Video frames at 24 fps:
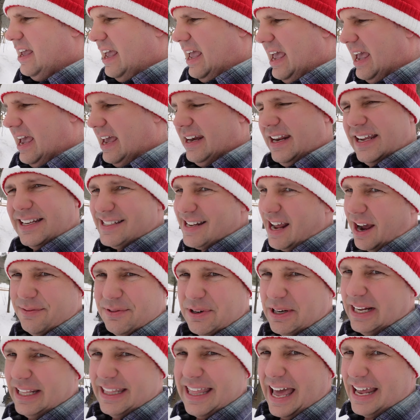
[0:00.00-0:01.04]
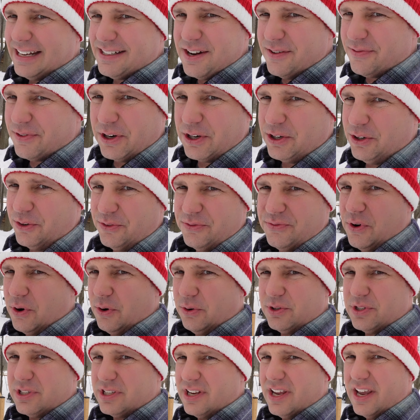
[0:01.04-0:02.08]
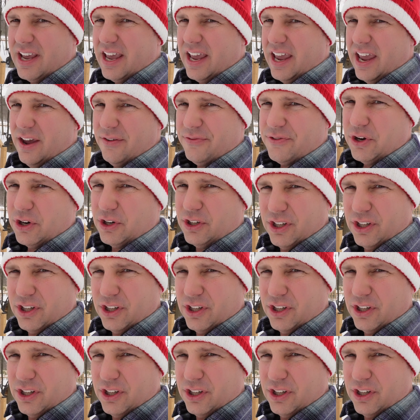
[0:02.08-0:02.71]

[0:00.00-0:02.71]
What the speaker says: And it's not really that difficult, folks. If you're